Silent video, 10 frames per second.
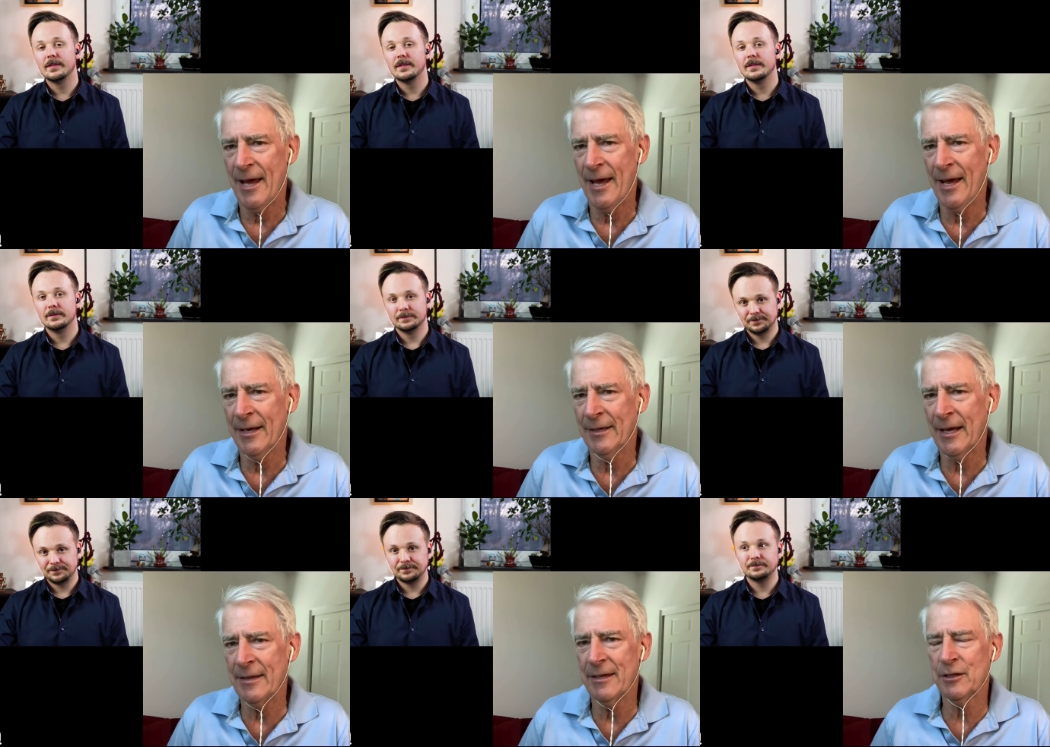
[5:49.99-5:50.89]
Speaker 1: And
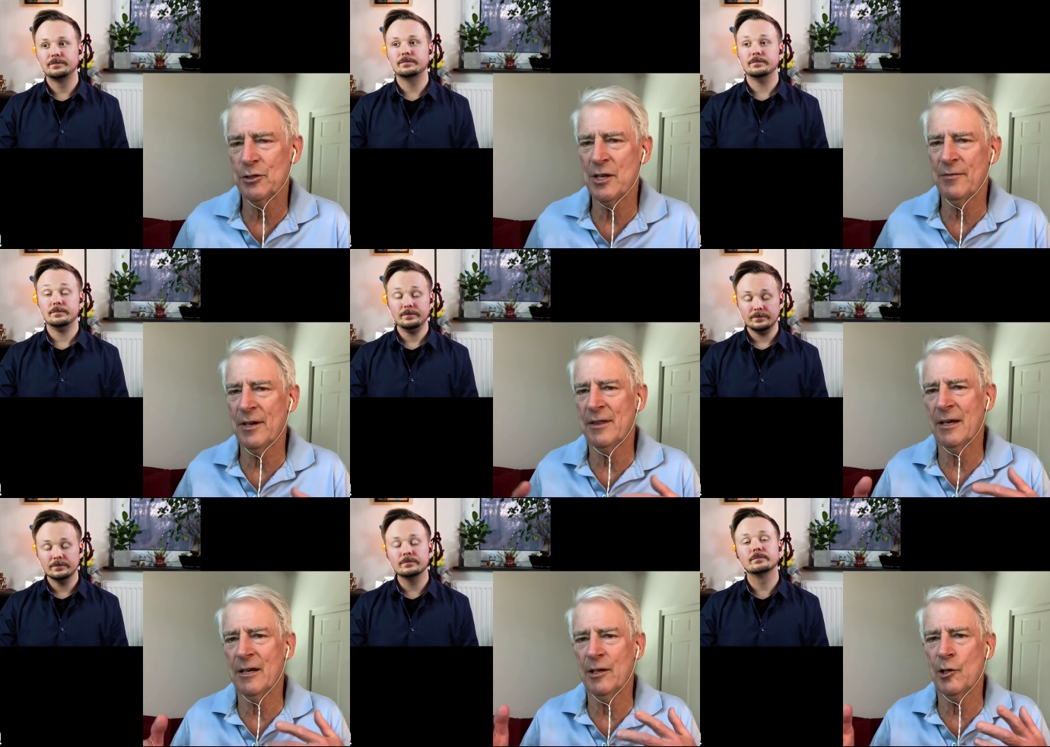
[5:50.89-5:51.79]
I think there's even a
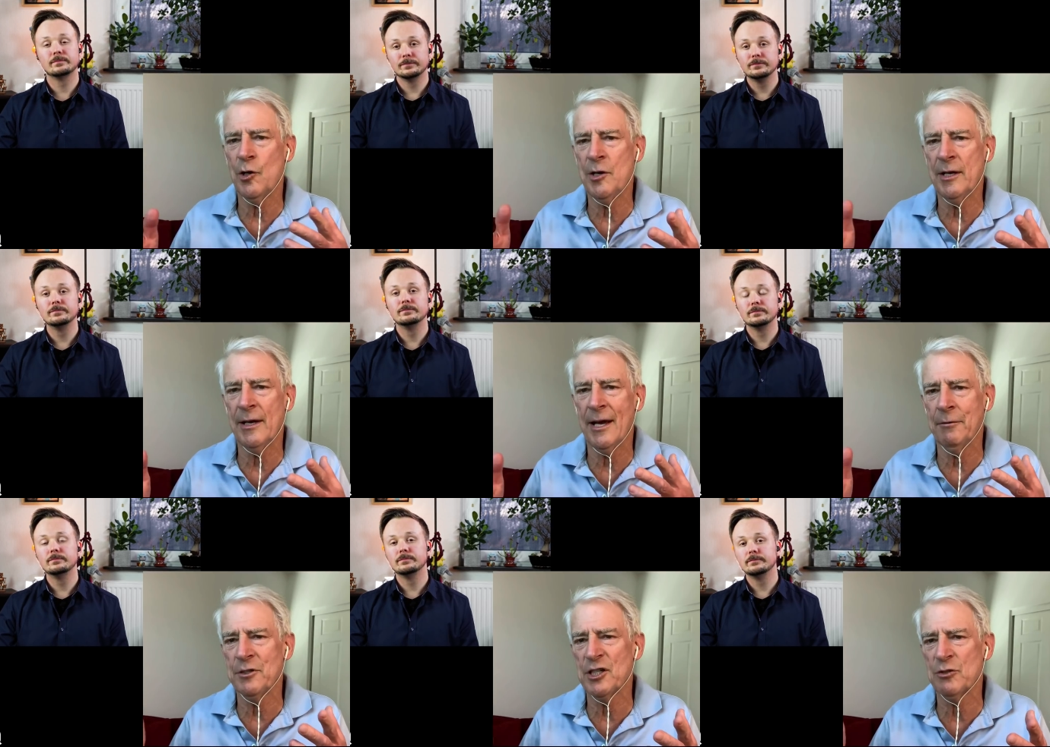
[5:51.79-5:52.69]
thing called learning
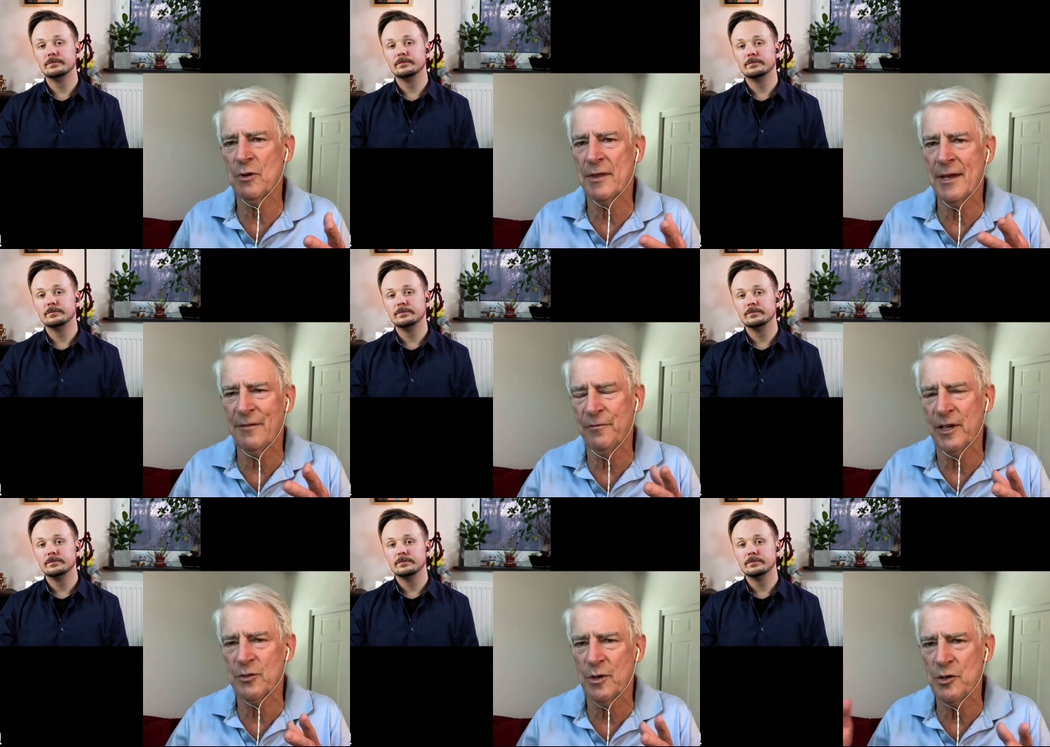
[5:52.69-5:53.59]
languages with
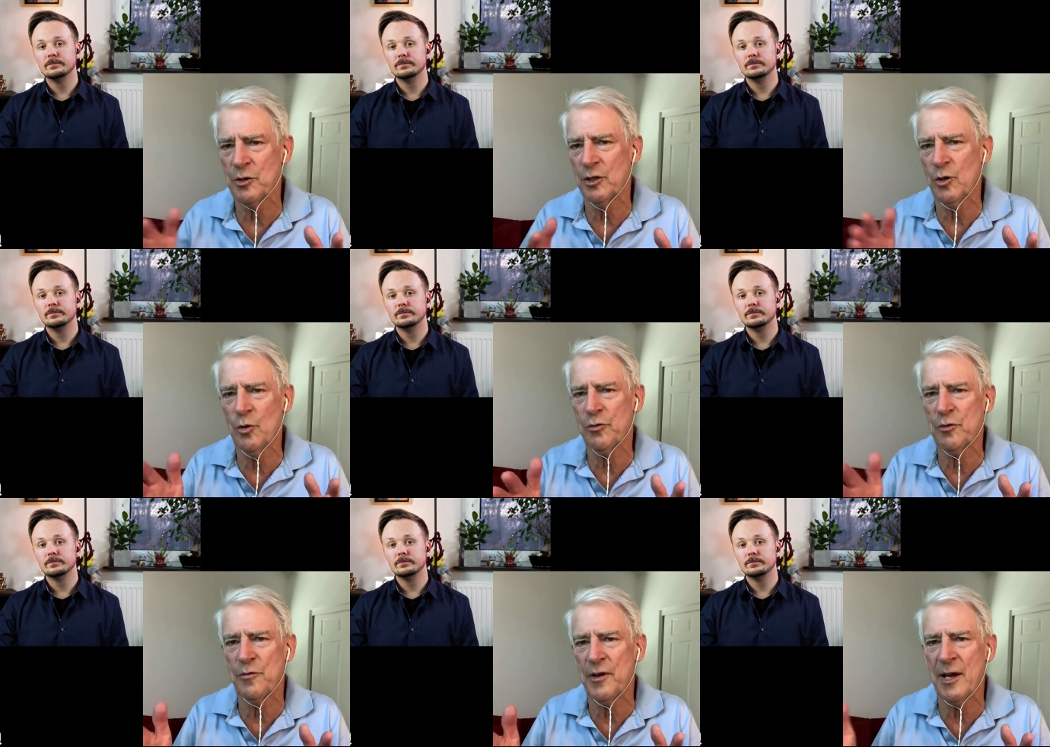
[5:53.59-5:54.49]
Netflix where you can go
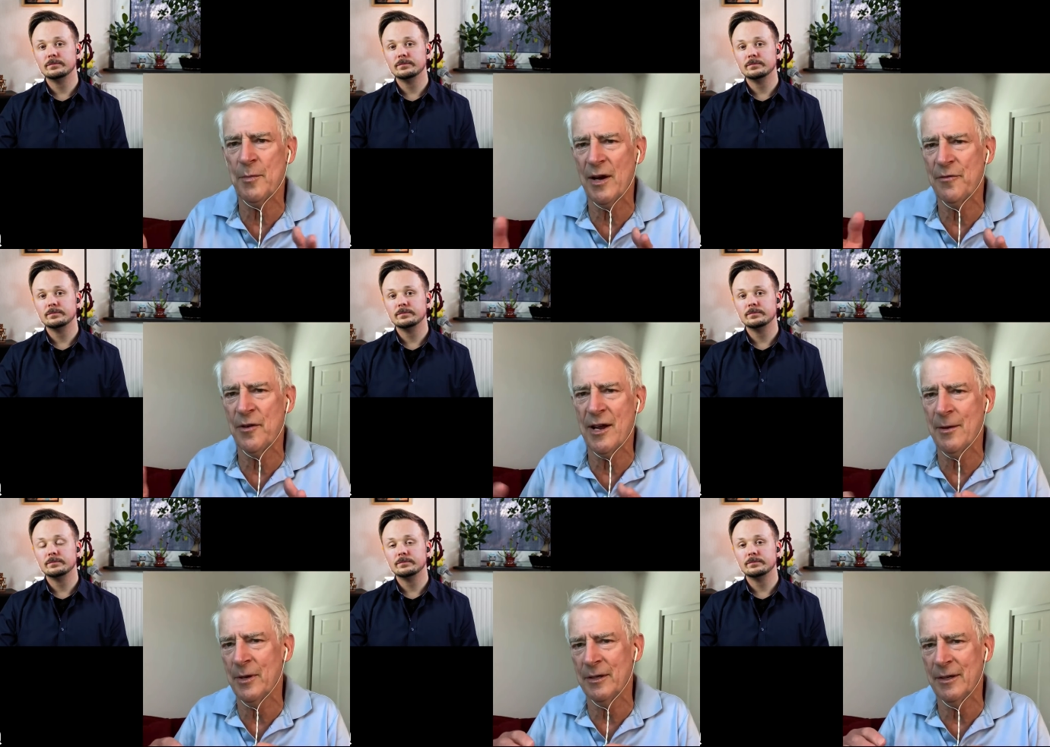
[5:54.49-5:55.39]
through frame by
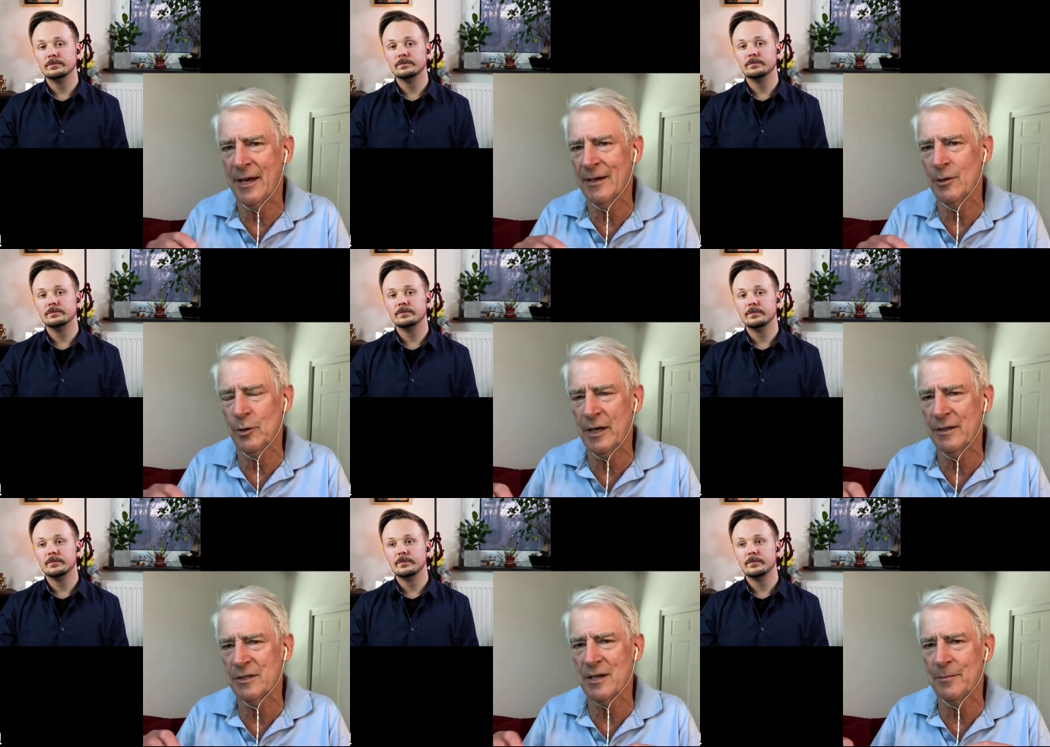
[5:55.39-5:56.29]
frame and, and look
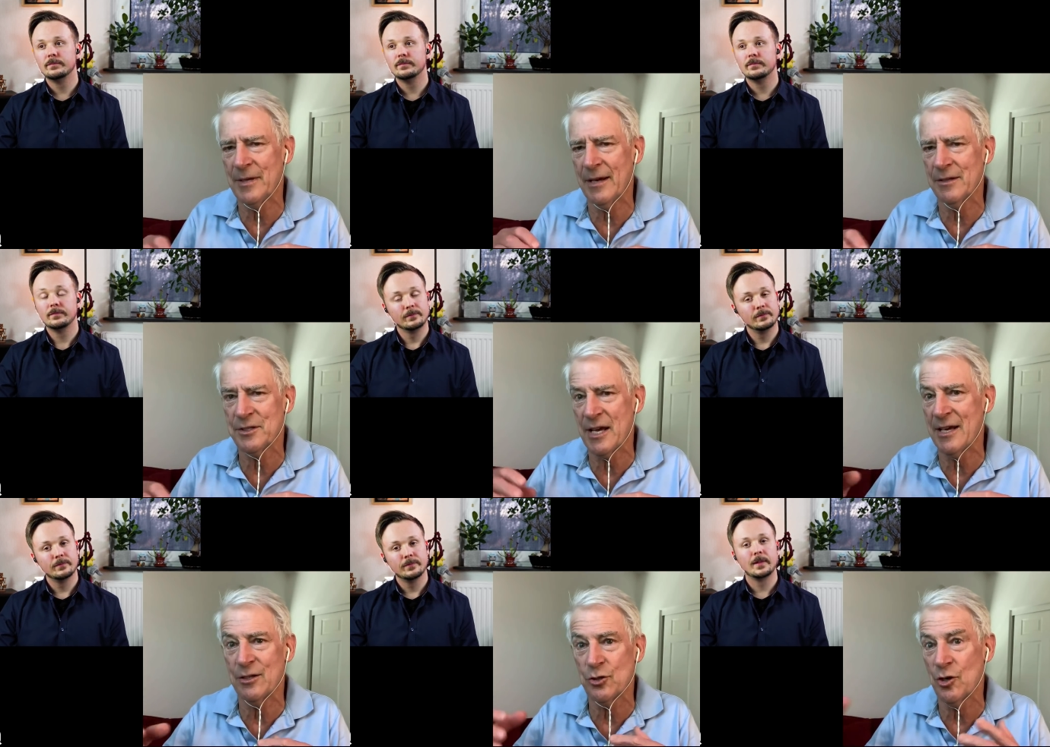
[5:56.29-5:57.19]
at the subtitles,
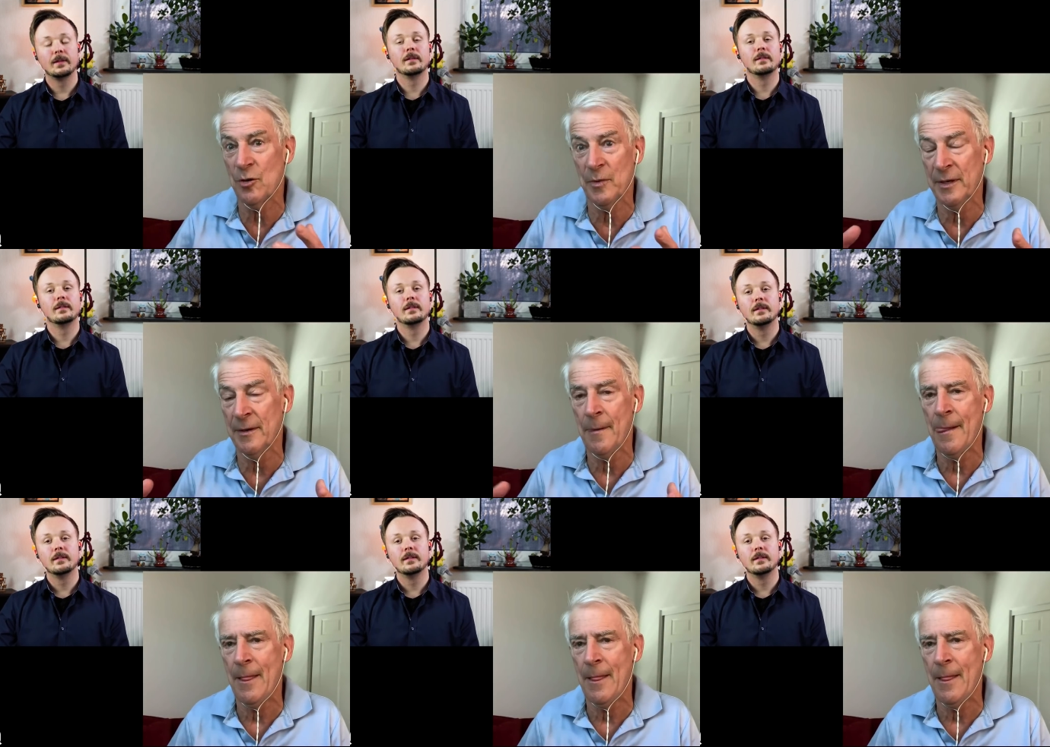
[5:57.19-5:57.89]
say in German.